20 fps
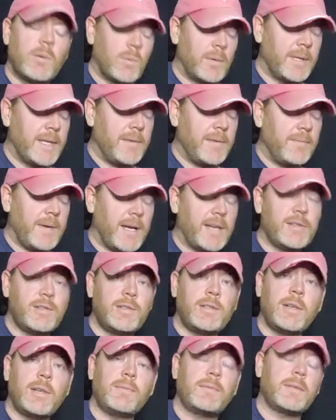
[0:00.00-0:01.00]
Well, if I
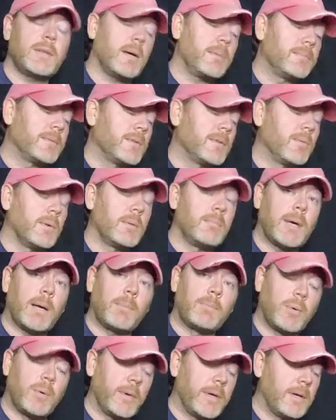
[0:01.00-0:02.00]
shift up to where my
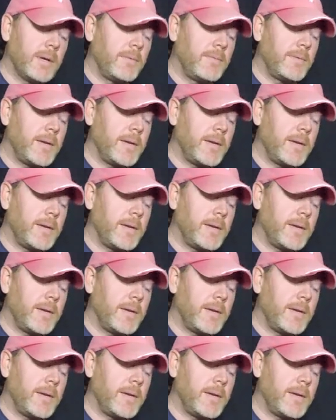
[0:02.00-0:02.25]
pointer